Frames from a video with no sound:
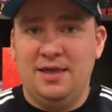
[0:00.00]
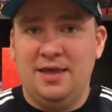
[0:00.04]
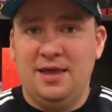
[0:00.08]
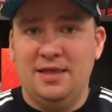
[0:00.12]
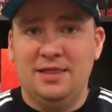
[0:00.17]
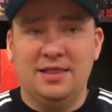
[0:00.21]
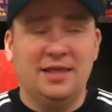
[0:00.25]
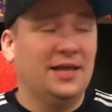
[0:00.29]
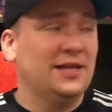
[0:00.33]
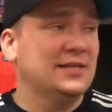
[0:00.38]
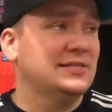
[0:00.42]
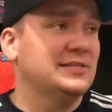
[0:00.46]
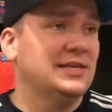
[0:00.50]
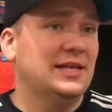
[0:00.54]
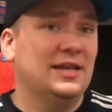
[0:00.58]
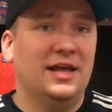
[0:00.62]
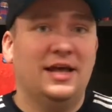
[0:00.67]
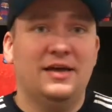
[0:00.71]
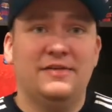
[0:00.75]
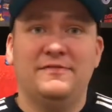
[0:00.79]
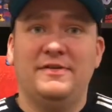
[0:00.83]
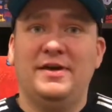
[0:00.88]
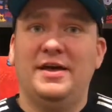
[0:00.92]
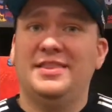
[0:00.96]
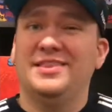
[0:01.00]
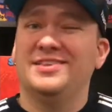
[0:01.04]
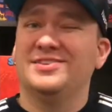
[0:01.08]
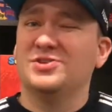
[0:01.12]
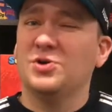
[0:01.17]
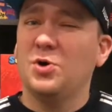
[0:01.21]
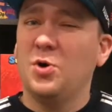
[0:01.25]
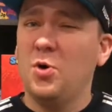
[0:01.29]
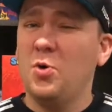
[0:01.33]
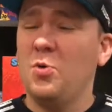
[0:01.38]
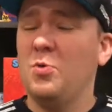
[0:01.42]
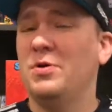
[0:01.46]
And like I said, I've had this
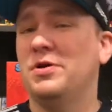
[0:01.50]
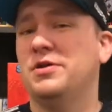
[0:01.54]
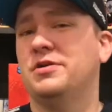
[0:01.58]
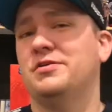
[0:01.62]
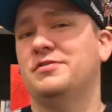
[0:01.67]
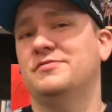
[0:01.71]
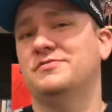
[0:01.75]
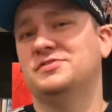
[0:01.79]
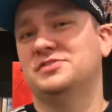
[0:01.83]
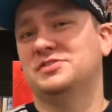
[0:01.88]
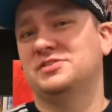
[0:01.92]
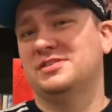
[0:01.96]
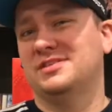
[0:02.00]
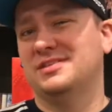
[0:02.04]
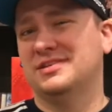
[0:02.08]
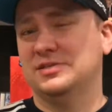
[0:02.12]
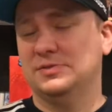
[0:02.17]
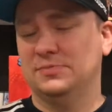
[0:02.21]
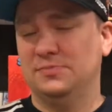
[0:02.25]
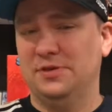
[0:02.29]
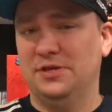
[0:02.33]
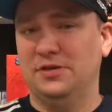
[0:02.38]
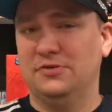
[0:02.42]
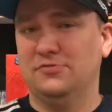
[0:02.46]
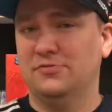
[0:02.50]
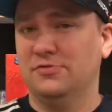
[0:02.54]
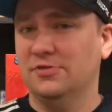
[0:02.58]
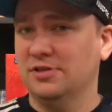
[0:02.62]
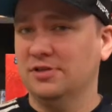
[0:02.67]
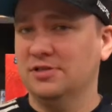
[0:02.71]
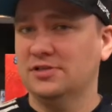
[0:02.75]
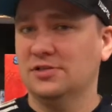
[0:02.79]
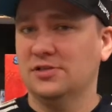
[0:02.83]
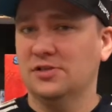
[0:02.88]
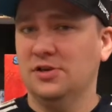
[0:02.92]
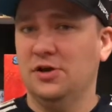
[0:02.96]
whole winter of just things being
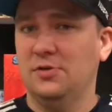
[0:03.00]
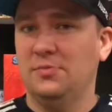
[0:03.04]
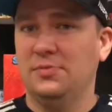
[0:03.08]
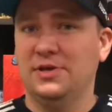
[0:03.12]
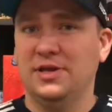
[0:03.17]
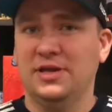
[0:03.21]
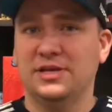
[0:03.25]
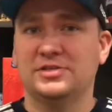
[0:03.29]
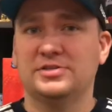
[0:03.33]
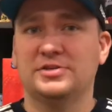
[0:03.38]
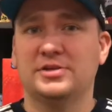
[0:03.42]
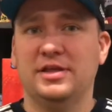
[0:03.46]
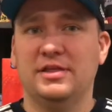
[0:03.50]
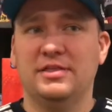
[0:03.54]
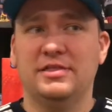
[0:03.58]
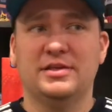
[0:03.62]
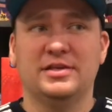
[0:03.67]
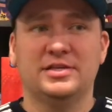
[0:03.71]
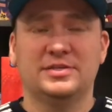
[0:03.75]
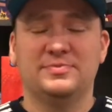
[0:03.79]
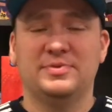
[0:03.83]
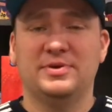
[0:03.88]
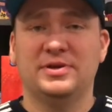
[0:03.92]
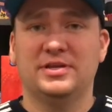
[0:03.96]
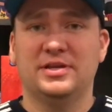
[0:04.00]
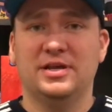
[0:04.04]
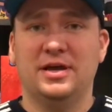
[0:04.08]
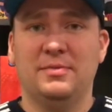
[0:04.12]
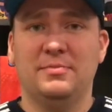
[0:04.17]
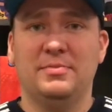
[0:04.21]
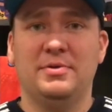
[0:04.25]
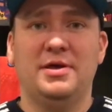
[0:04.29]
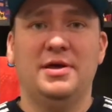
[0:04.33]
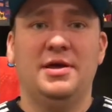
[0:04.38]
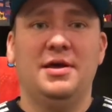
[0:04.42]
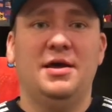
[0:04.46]
really slow, but yesterday things picked
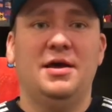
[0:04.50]
up.